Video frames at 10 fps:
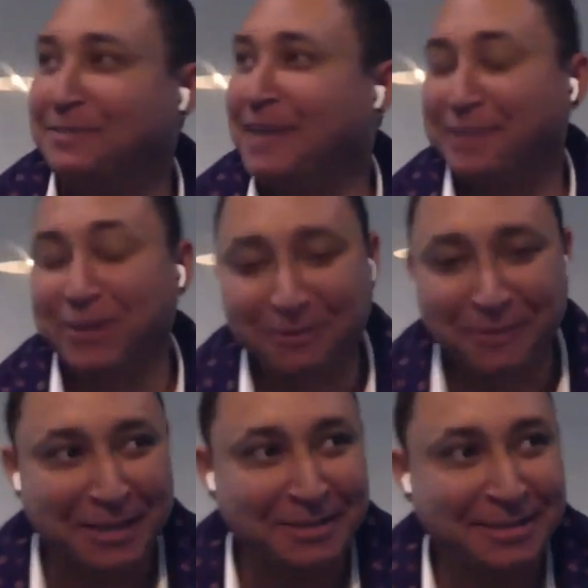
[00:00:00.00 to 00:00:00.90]
Have a
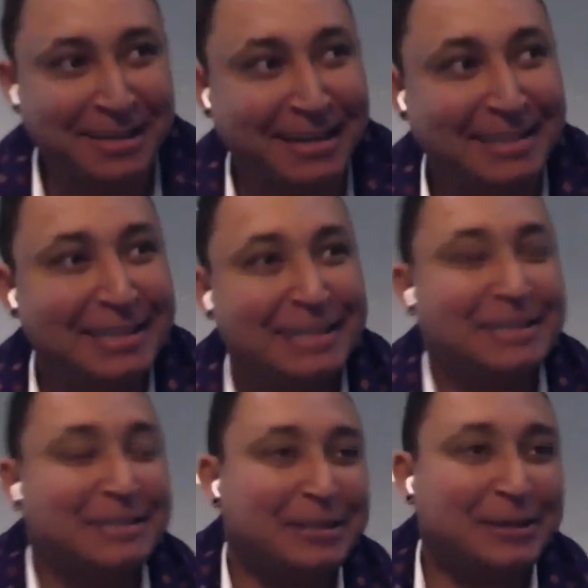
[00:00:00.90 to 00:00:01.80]
coffee and uh,
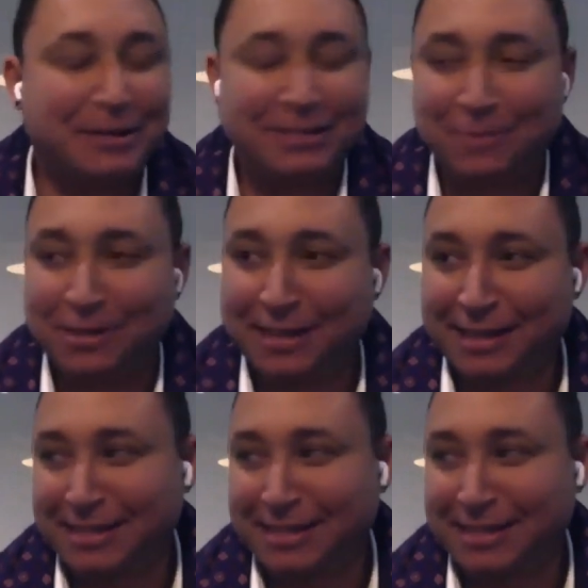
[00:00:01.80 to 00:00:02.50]
you know go to someone's house,